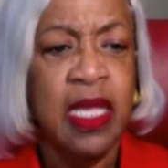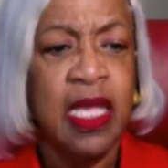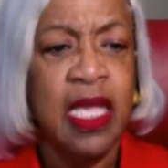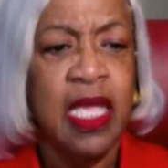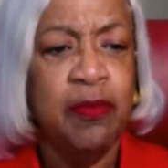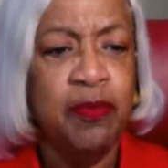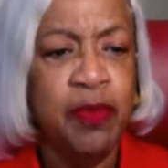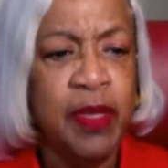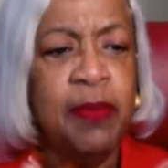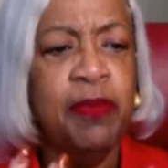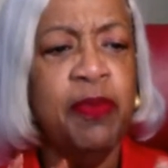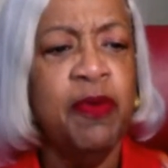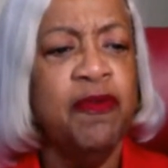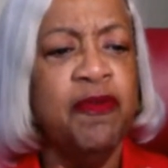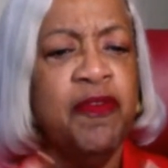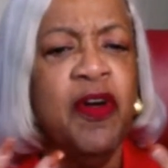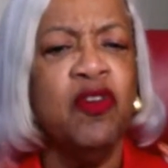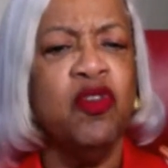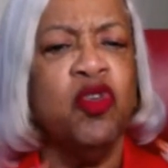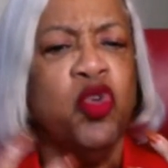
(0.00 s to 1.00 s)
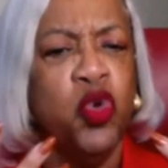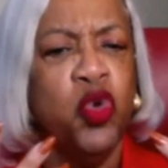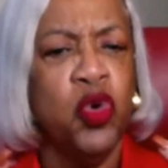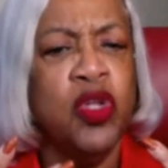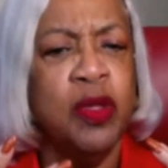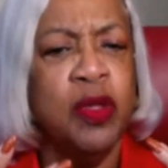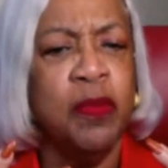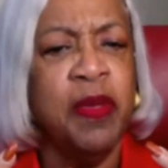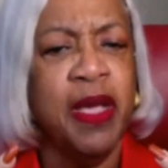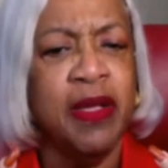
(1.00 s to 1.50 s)
and people felt good
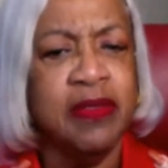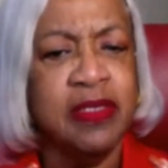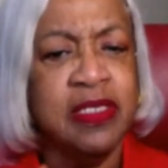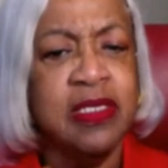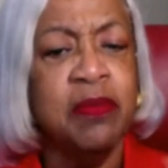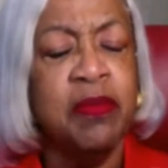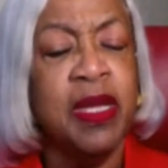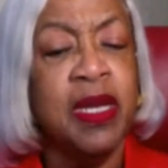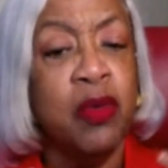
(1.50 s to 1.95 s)
about somebody